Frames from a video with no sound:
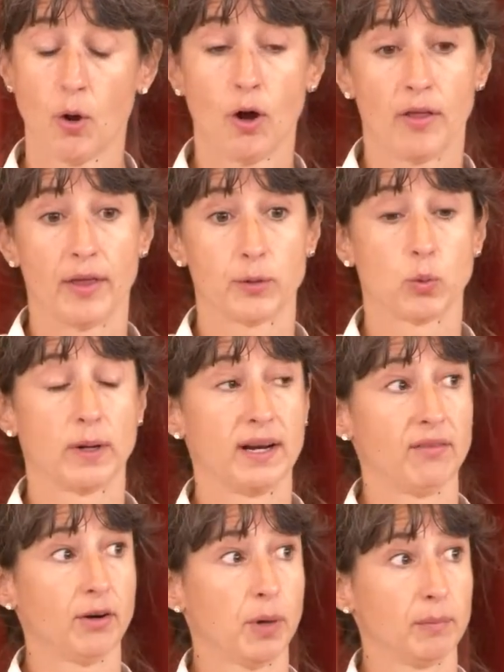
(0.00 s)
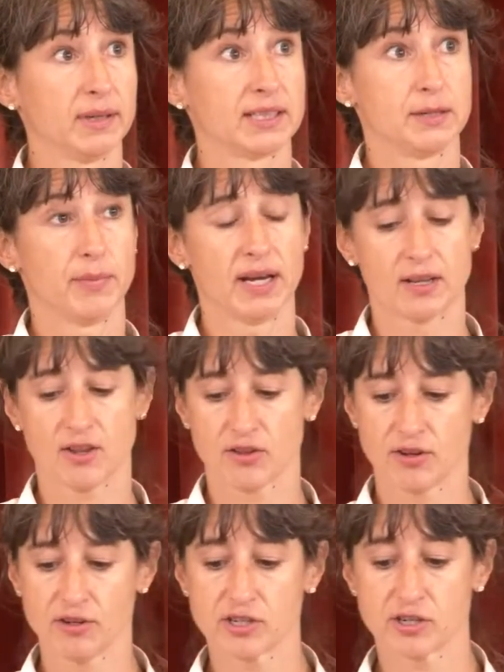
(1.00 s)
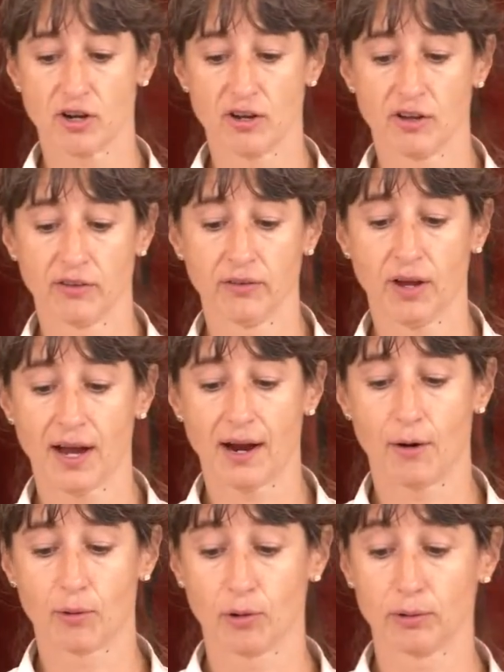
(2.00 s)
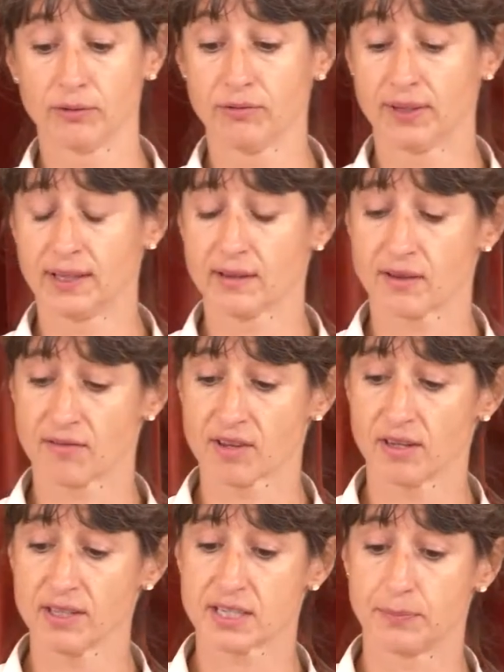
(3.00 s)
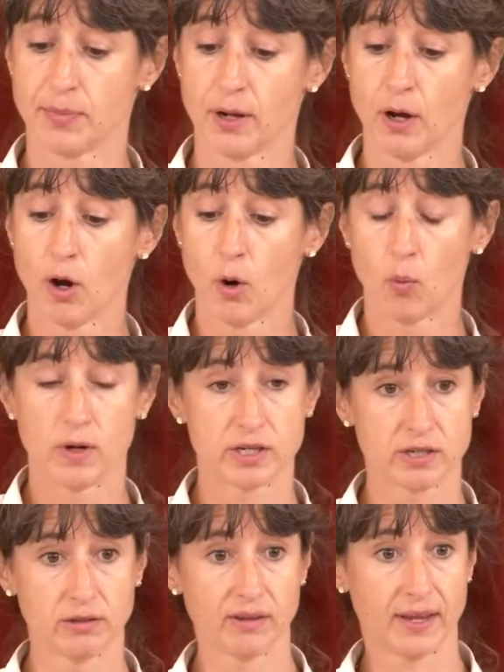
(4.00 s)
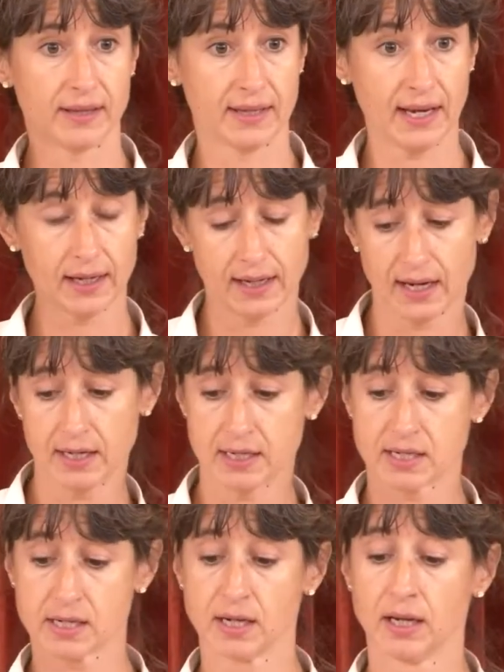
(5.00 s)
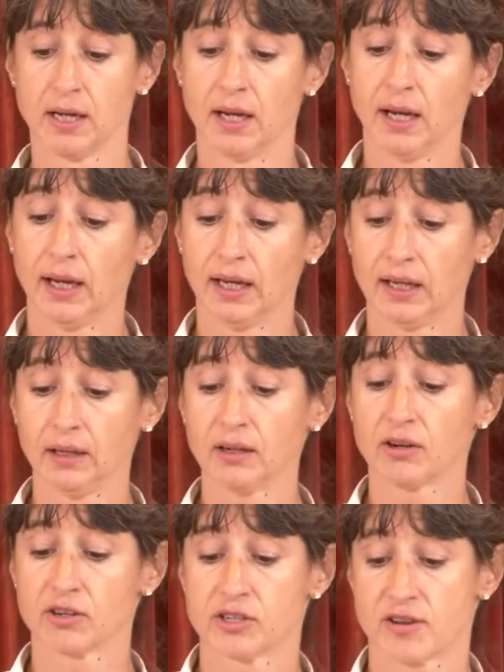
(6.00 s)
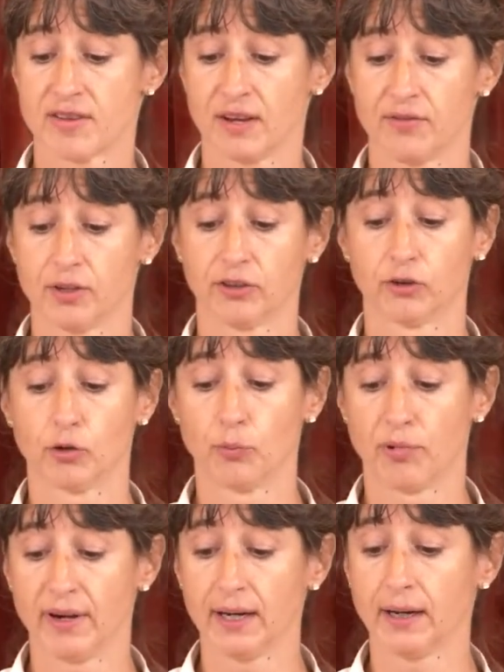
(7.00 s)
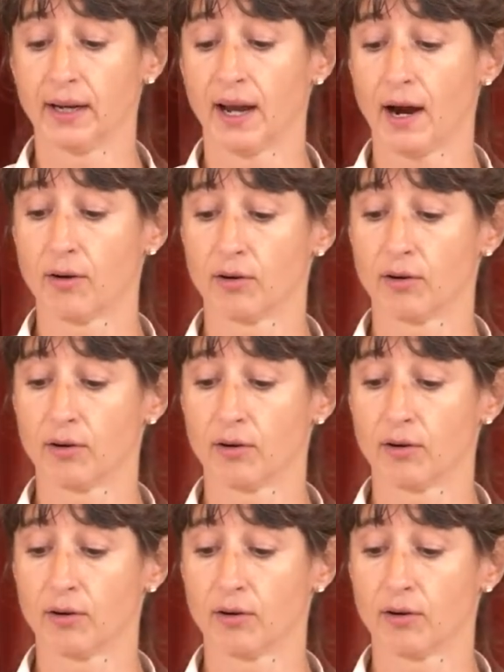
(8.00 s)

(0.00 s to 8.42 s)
That whenever public debates touch on our own fields of scholarship, we should then engage in conscious efforts to bring our